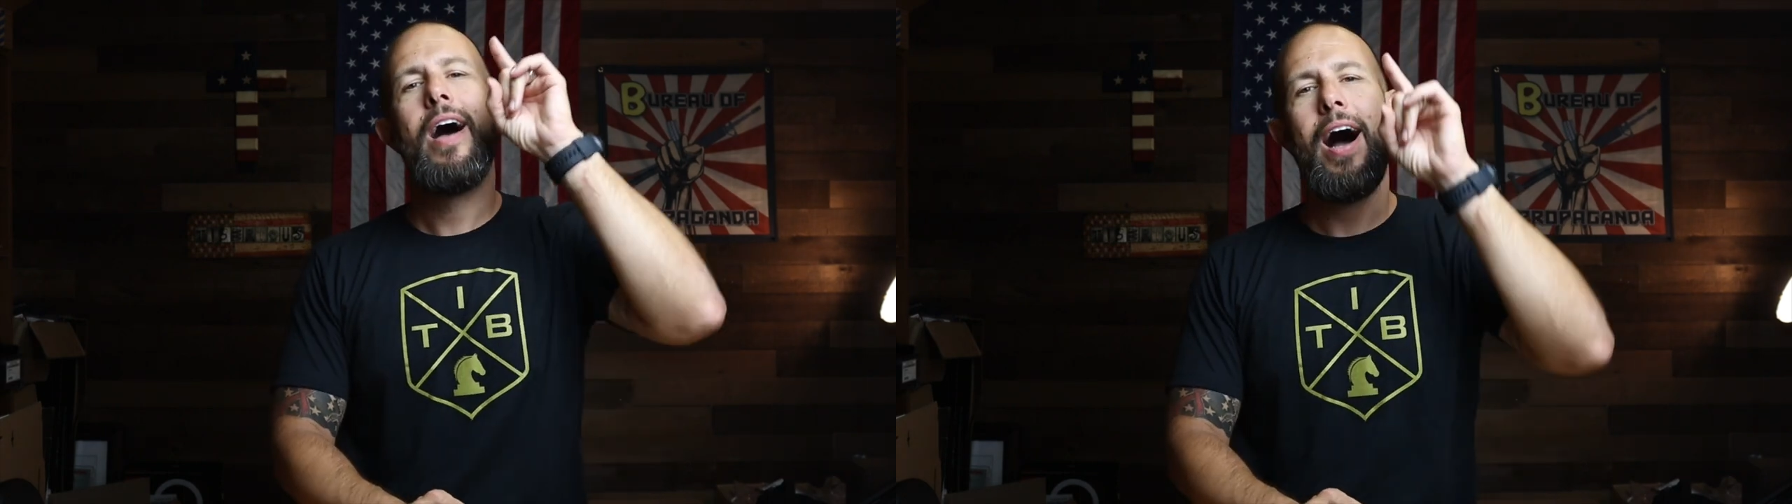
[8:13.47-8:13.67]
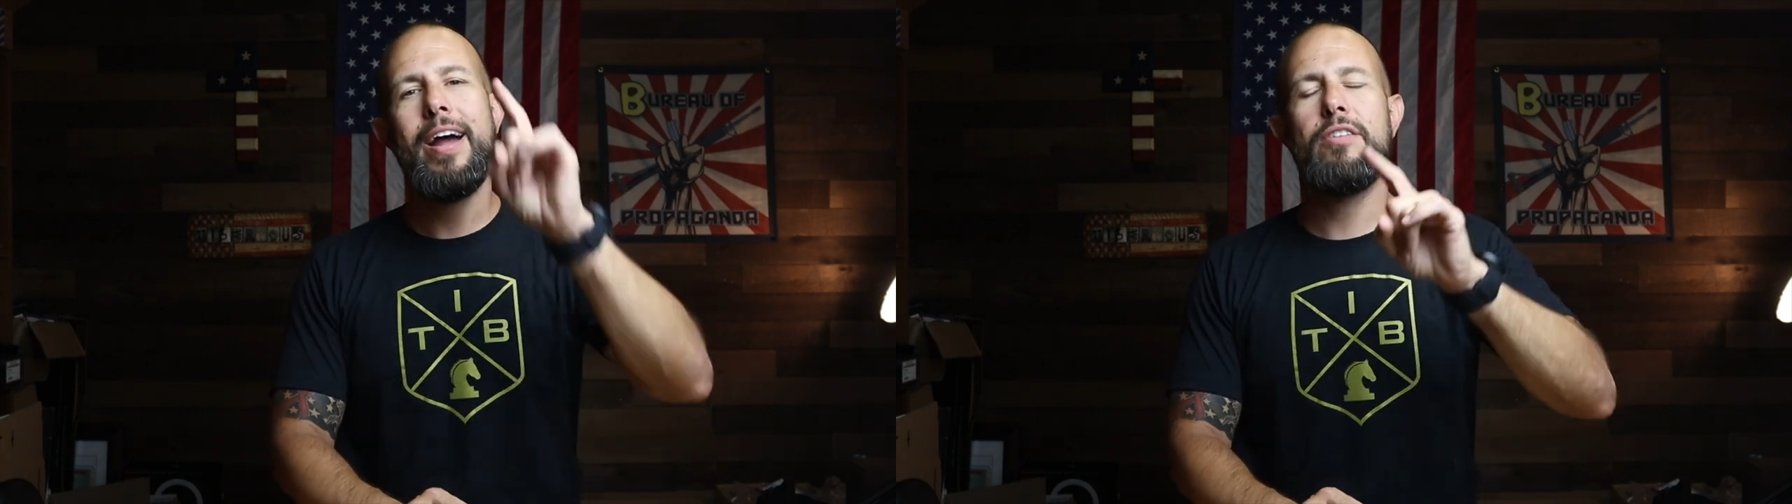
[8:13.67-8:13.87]

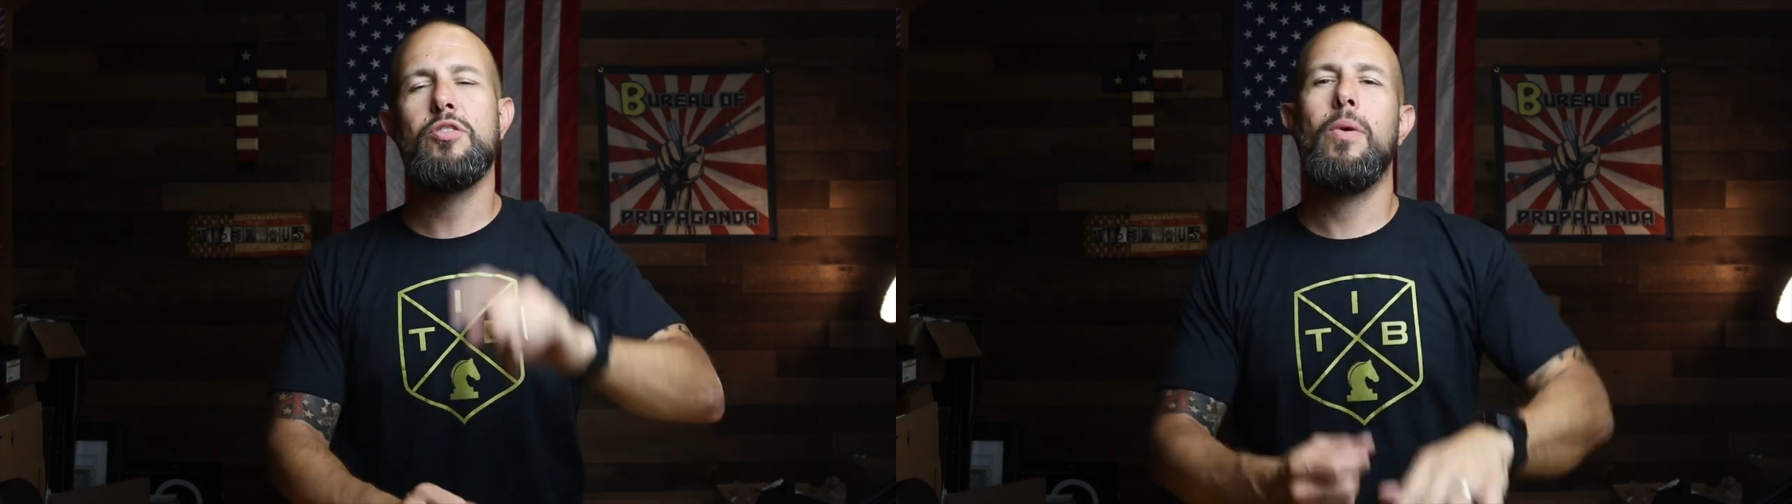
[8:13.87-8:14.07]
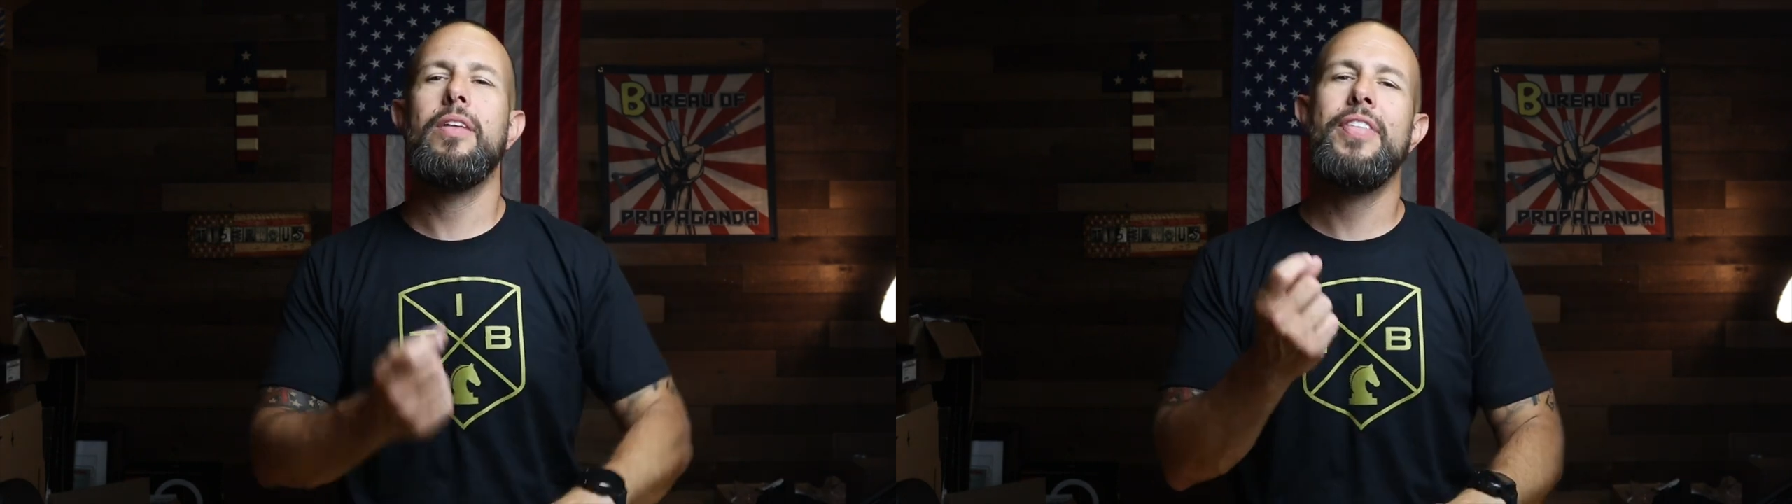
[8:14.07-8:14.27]
I also
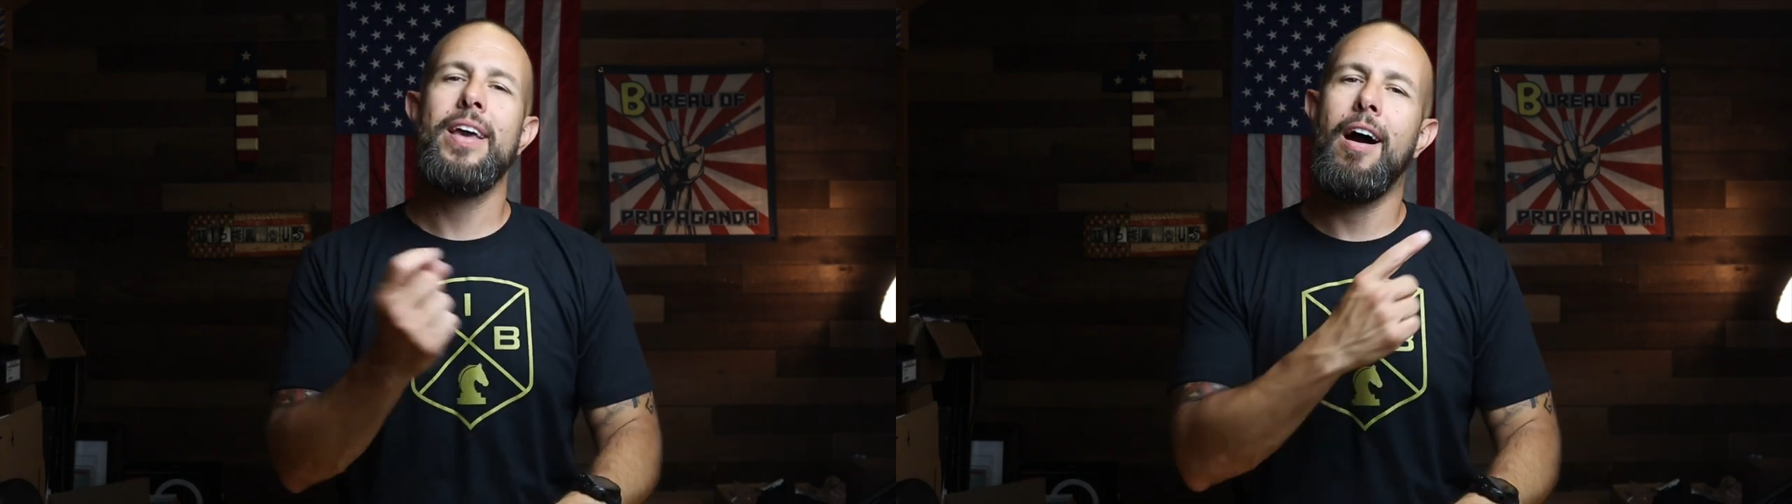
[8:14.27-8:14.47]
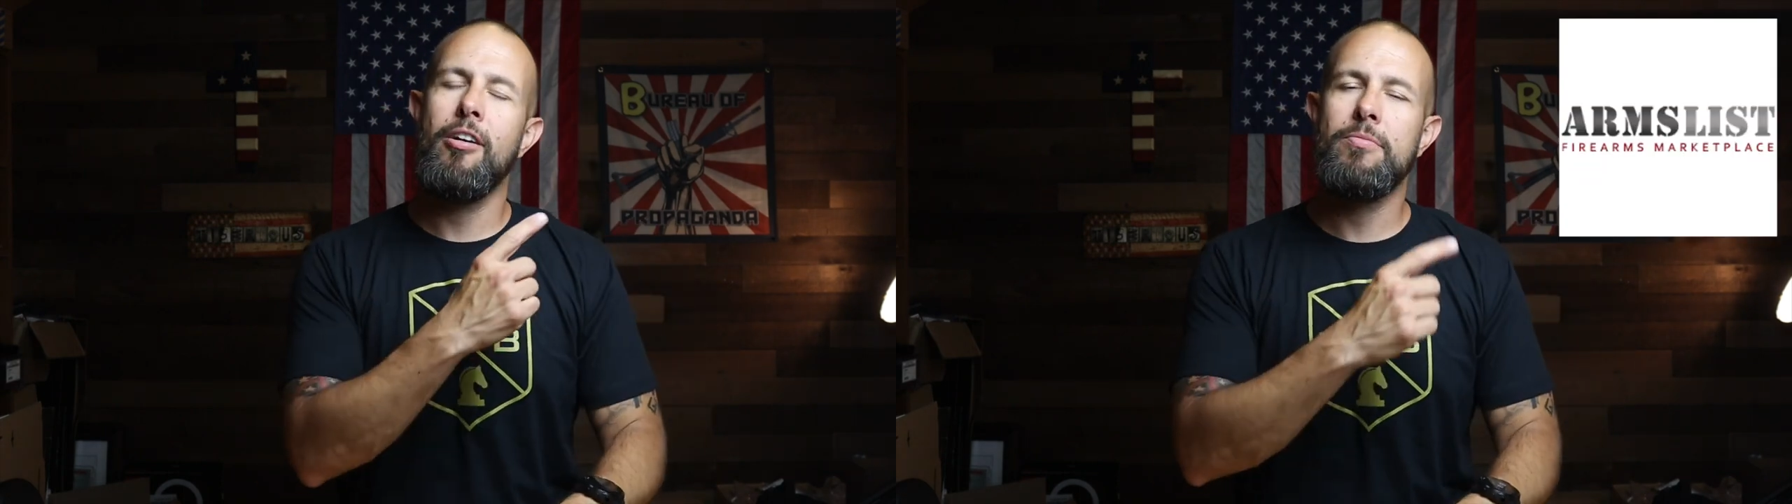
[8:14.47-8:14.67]
want to
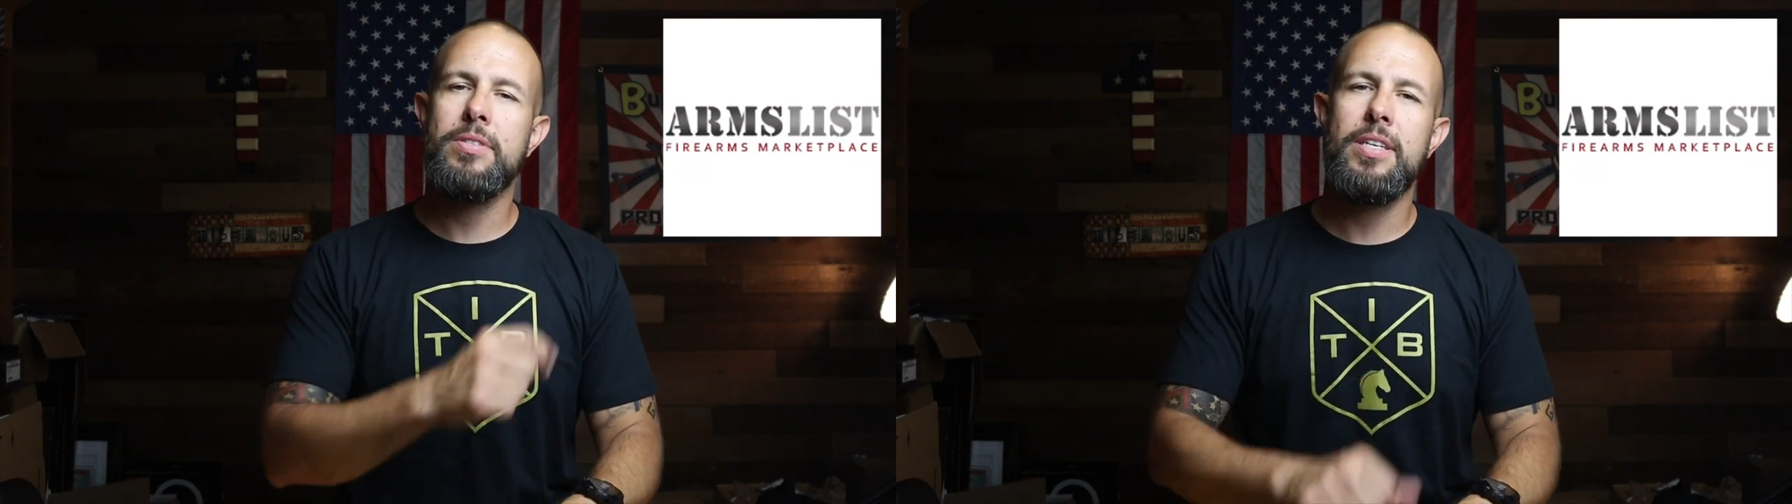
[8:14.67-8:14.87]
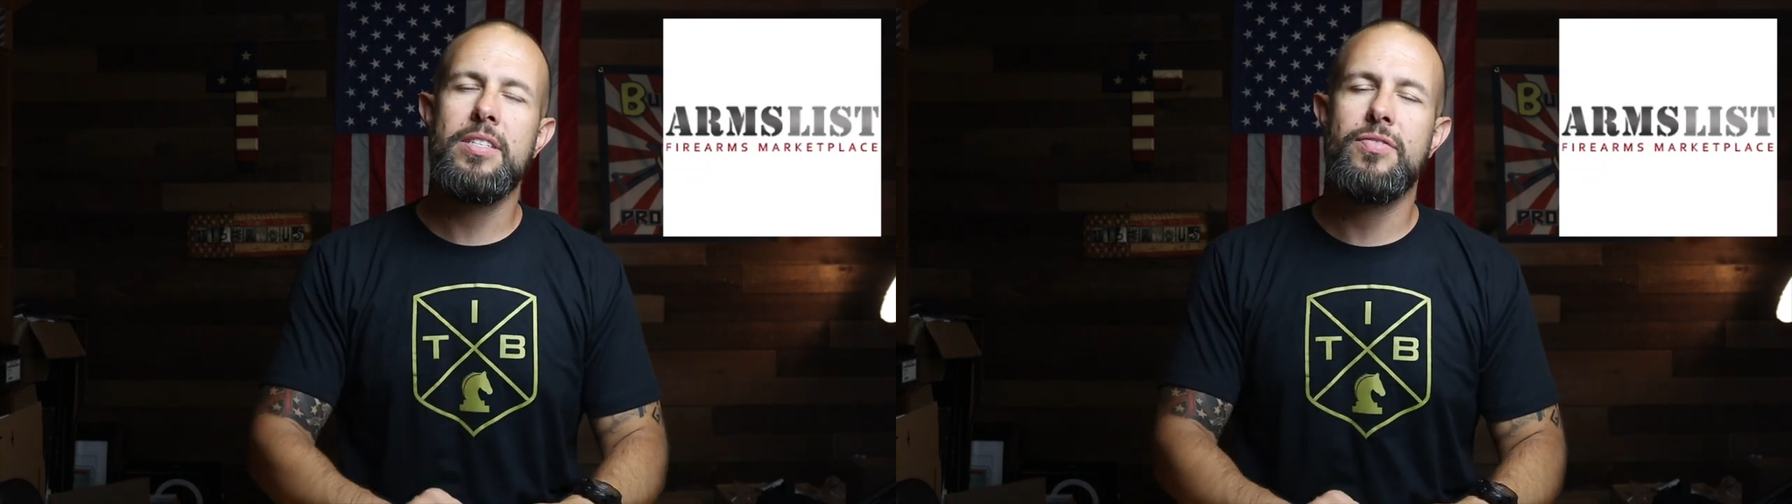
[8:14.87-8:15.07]
thank Armslist